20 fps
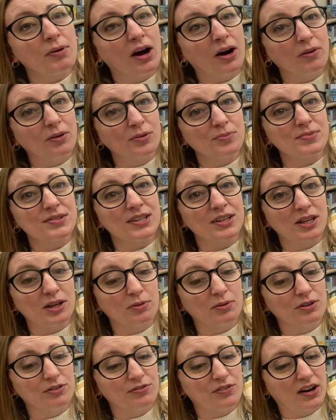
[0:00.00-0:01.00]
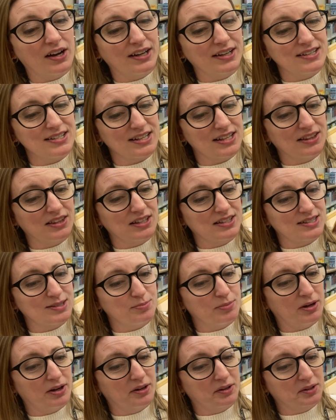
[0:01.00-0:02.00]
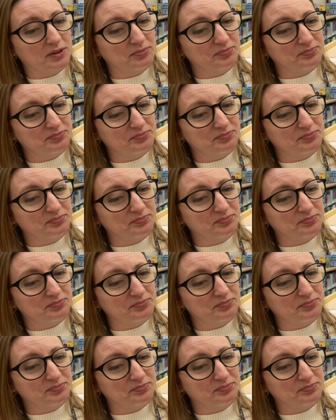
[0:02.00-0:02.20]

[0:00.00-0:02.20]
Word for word: poems that you will find in this book.